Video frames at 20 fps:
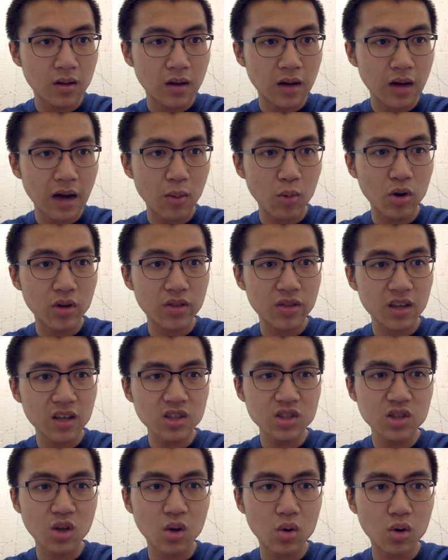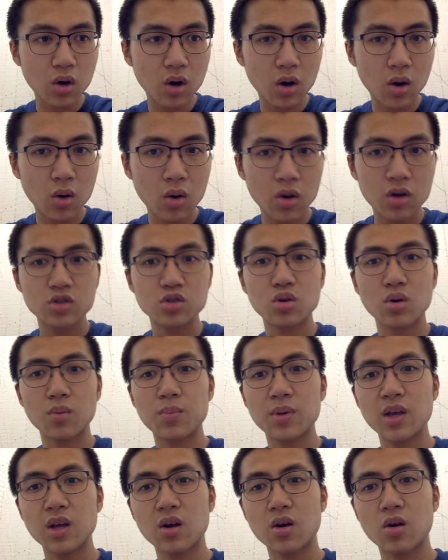I want this logo to
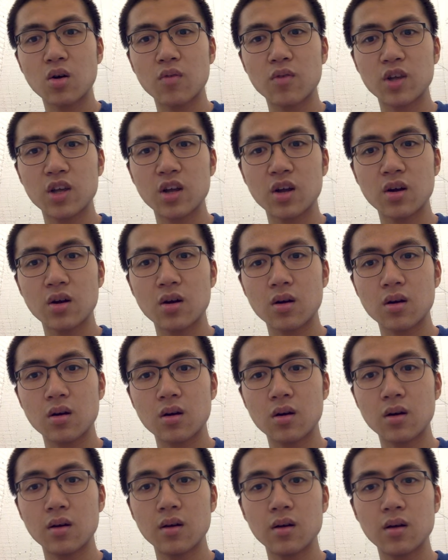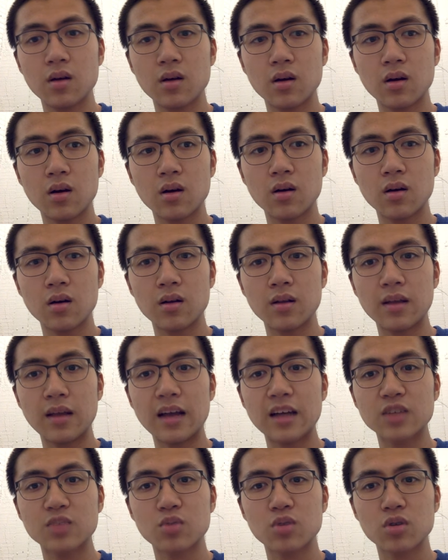appear over here on
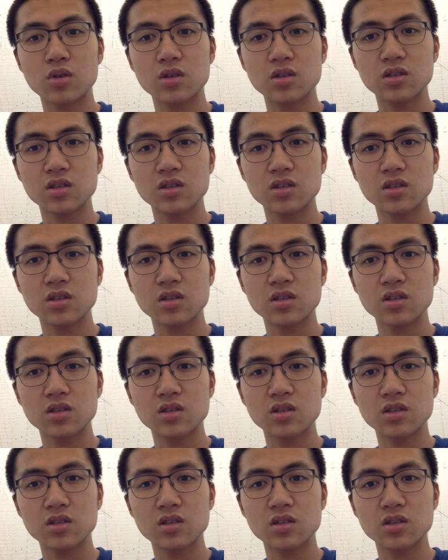Dashboard, because